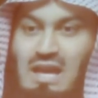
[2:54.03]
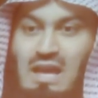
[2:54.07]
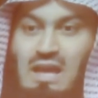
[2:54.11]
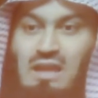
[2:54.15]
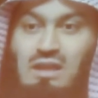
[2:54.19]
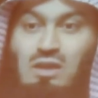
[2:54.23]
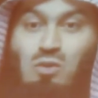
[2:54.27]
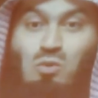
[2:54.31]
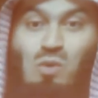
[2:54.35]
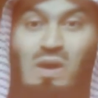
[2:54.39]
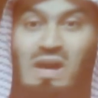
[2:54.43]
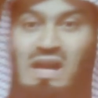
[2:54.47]

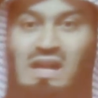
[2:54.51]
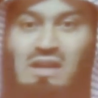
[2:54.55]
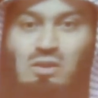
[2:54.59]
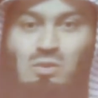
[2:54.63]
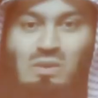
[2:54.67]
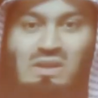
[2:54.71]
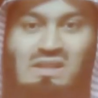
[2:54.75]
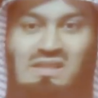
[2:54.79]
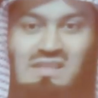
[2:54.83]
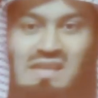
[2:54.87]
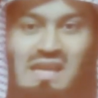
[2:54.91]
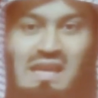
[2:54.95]
the world
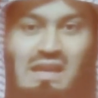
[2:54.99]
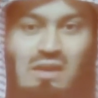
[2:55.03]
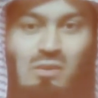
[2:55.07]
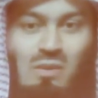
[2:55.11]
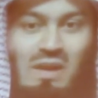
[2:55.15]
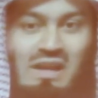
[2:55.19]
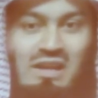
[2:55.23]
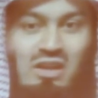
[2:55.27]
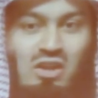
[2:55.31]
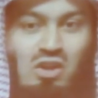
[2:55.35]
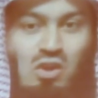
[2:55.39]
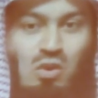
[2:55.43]
will say,
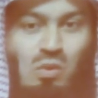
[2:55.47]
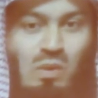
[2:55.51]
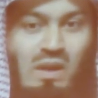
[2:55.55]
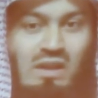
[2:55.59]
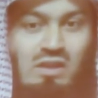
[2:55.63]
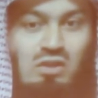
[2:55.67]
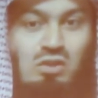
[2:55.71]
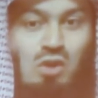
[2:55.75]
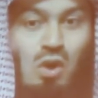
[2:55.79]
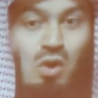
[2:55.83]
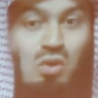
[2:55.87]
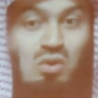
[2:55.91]
well, you know
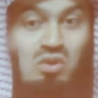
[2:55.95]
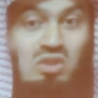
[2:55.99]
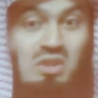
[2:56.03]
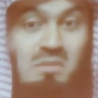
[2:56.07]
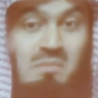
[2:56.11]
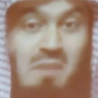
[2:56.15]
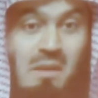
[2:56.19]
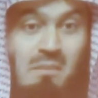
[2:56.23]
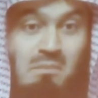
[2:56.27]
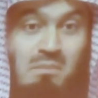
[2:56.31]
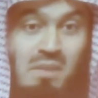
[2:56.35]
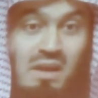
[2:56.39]
what, don't
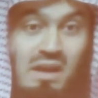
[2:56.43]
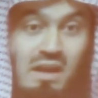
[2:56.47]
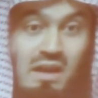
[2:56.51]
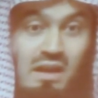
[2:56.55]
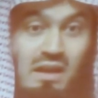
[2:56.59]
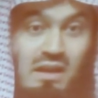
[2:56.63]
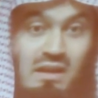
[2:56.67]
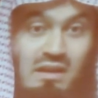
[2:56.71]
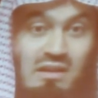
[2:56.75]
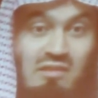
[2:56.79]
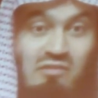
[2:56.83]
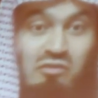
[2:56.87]
remember
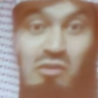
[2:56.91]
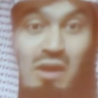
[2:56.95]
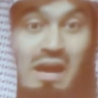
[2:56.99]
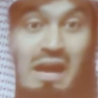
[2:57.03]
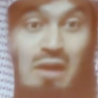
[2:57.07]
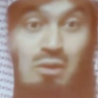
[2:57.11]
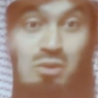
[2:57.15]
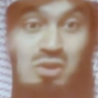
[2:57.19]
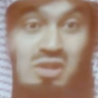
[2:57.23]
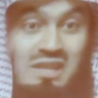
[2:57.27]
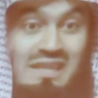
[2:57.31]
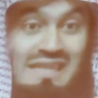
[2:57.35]
her for
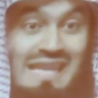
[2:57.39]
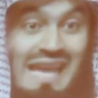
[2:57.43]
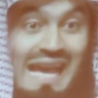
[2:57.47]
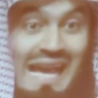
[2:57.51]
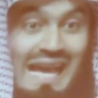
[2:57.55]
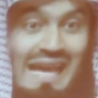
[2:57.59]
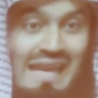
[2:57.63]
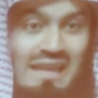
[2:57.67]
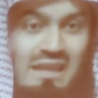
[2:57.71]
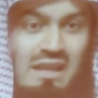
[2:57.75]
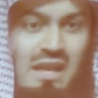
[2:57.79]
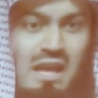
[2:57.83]
how she
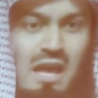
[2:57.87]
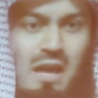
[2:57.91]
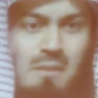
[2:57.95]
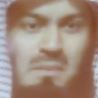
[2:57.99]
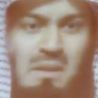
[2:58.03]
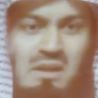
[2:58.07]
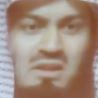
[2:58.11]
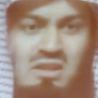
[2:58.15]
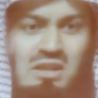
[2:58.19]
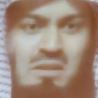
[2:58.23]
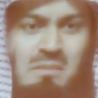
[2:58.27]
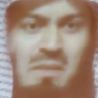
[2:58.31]
died,
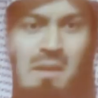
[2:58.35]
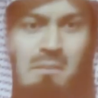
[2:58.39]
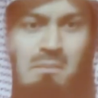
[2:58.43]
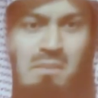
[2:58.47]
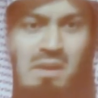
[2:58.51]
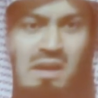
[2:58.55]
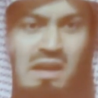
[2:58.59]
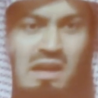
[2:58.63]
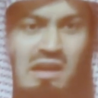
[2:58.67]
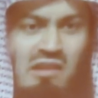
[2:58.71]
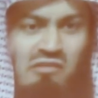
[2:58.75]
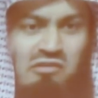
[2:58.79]
but
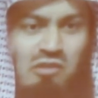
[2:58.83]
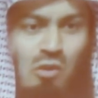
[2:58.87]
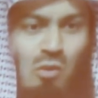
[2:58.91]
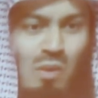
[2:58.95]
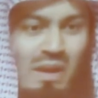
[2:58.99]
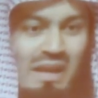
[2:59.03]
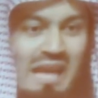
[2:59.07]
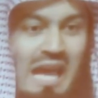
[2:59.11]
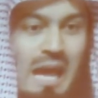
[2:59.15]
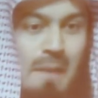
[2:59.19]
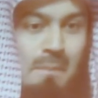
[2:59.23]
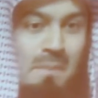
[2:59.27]
remember her for
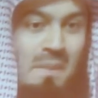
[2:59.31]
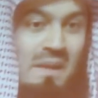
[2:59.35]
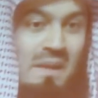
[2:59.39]
what happened